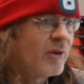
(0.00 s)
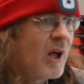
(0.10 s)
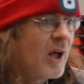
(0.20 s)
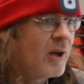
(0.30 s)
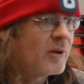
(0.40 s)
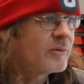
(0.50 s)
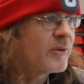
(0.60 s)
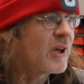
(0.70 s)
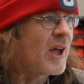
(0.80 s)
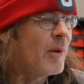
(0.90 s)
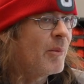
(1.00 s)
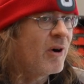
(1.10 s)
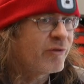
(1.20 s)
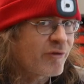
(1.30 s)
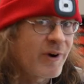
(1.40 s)
uh, that come
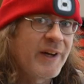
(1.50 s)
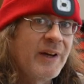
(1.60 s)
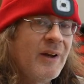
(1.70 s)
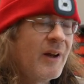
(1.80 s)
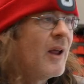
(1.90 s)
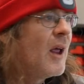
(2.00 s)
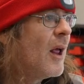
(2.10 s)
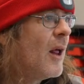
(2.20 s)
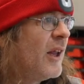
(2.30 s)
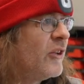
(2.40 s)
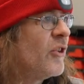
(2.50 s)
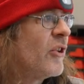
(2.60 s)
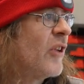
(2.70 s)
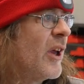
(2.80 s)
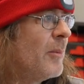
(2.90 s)
are free, isn't the
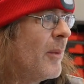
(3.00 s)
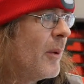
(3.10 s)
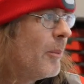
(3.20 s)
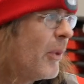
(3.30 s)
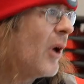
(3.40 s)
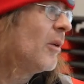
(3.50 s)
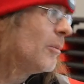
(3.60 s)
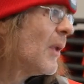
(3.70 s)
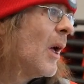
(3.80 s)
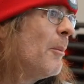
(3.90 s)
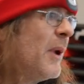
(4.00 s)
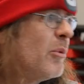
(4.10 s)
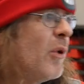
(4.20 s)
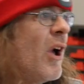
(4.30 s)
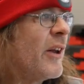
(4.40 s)
same. But
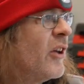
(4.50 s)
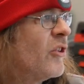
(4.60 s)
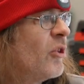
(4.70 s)
people liked it,